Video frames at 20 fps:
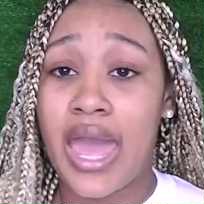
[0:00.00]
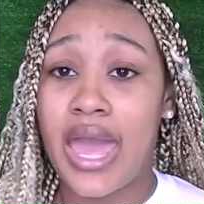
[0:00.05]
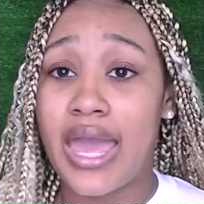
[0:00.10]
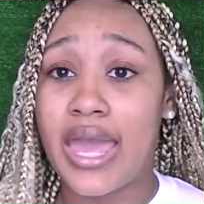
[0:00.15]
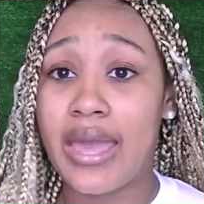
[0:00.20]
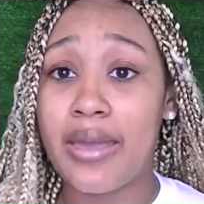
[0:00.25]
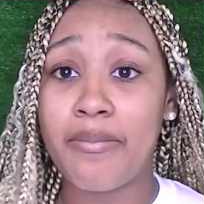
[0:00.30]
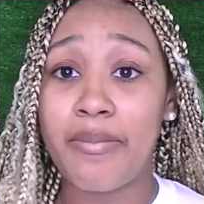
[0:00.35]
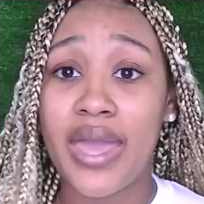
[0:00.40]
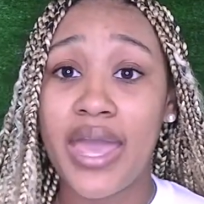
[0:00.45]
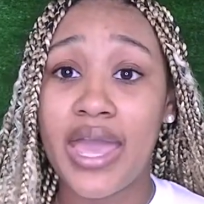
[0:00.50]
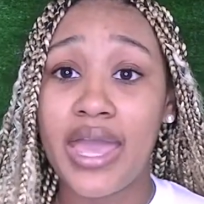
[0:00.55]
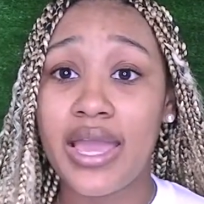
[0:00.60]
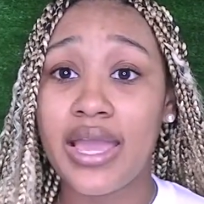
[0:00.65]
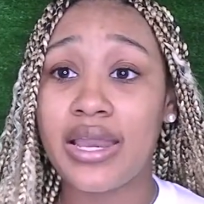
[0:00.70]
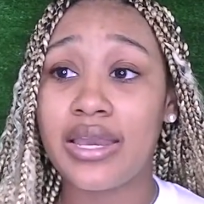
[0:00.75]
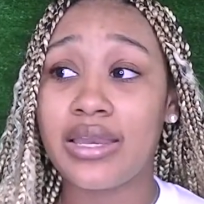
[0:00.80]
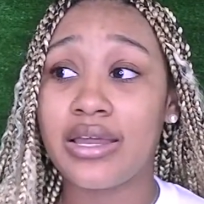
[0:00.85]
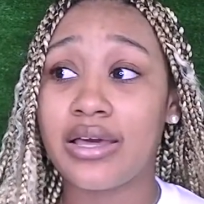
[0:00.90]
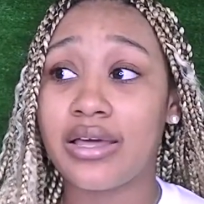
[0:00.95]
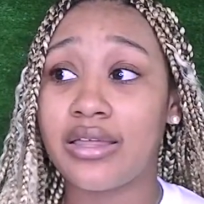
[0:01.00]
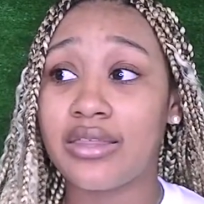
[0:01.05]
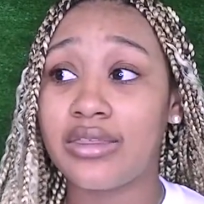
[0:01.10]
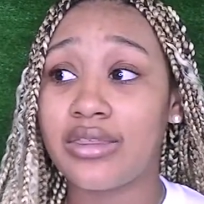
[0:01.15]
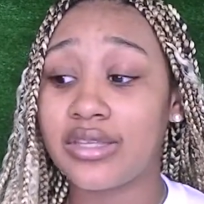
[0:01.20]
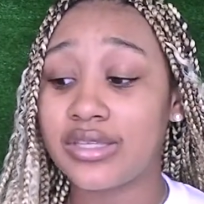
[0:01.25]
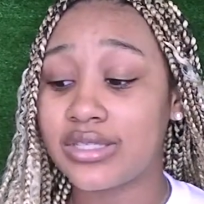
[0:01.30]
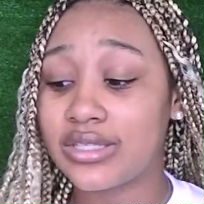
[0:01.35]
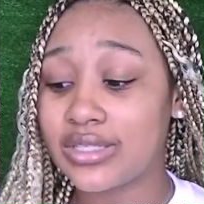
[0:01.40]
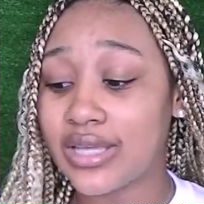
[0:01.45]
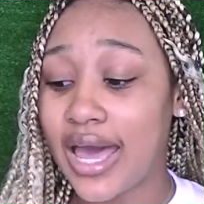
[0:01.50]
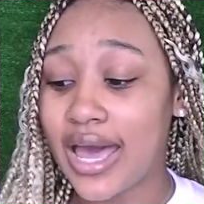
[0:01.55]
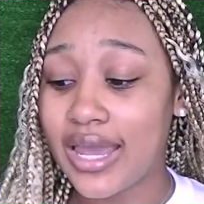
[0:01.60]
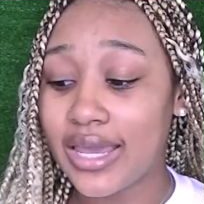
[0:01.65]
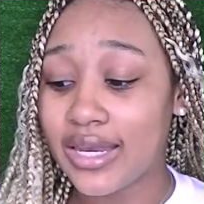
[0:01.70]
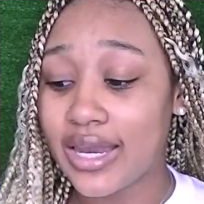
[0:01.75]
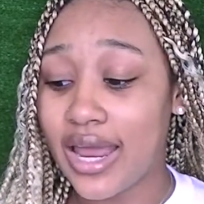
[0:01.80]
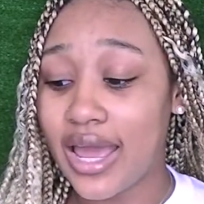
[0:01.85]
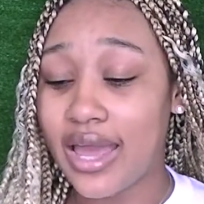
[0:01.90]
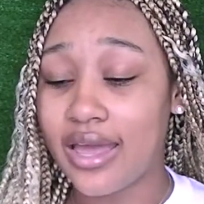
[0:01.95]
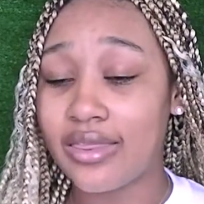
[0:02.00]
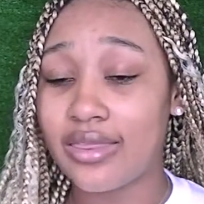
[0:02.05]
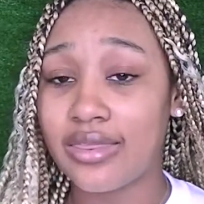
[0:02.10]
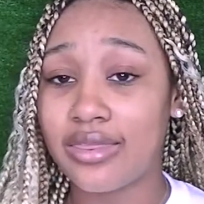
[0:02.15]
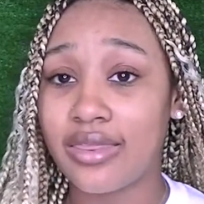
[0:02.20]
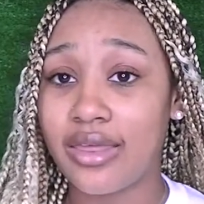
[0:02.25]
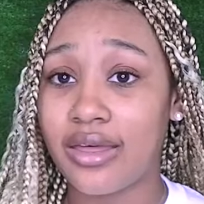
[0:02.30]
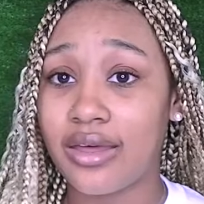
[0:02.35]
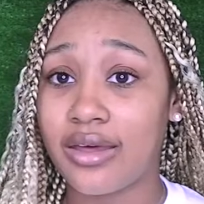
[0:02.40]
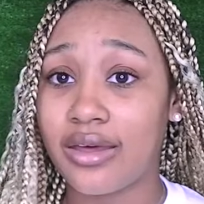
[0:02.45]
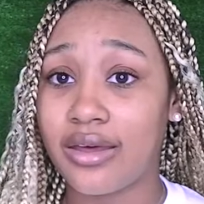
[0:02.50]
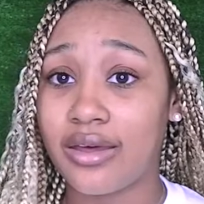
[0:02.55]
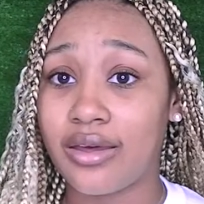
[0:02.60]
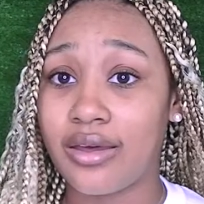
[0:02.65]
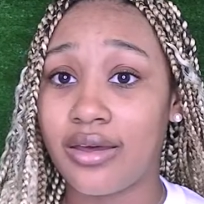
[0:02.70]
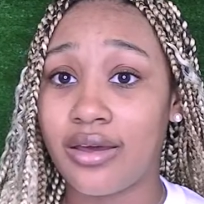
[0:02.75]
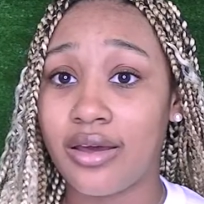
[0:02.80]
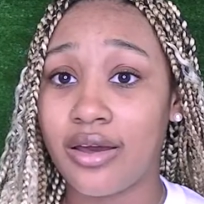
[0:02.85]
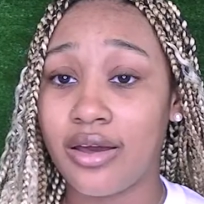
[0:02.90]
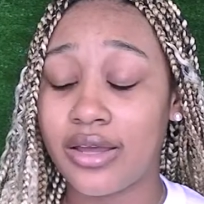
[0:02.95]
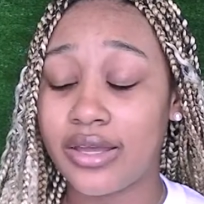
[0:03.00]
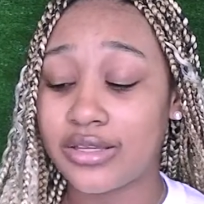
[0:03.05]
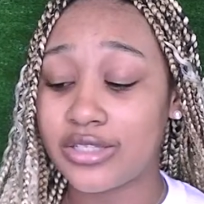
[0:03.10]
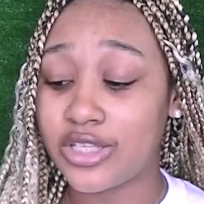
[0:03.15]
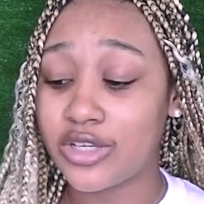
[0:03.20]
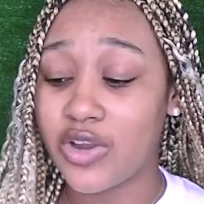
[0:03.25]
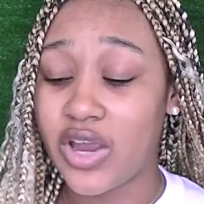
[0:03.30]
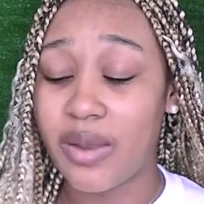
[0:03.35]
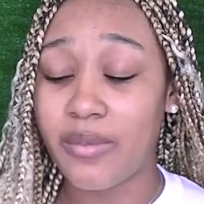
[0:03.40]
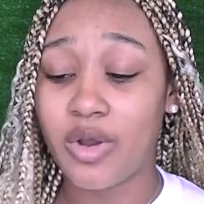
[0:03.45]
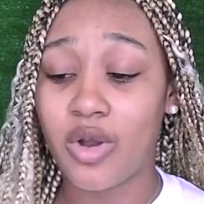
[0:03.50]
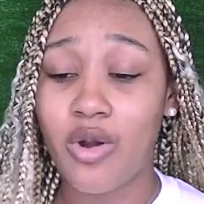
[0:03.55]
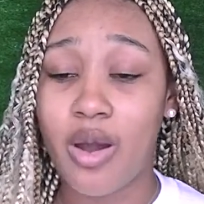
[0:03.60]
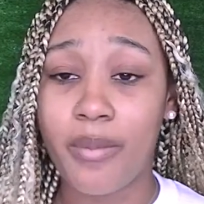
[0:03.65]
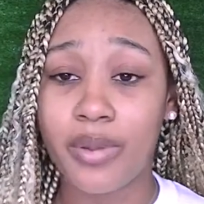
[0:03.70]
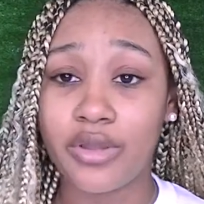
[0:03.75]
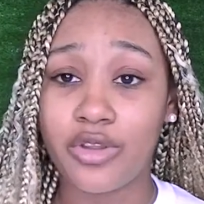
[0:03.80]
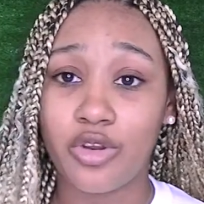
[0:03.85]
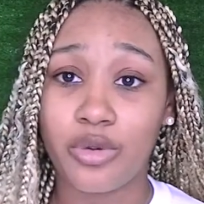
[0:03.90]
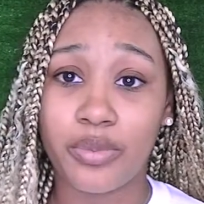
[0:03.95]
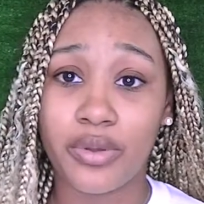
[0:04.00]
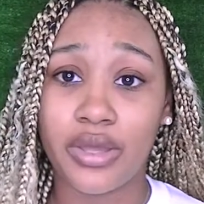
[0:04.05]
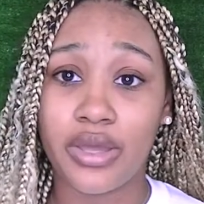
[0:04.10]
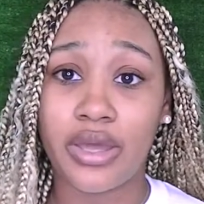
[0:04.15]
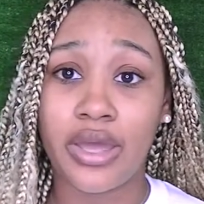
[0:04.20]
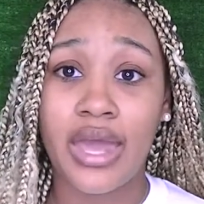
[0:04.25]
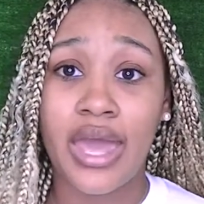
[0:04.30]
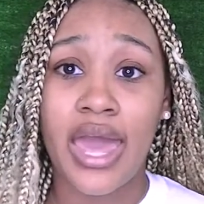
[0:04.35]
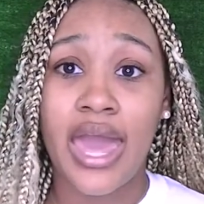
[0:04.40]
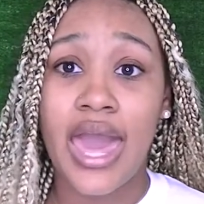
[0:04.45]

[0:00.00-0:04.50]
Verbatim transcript: It made the site and the Instagram go up a little bit.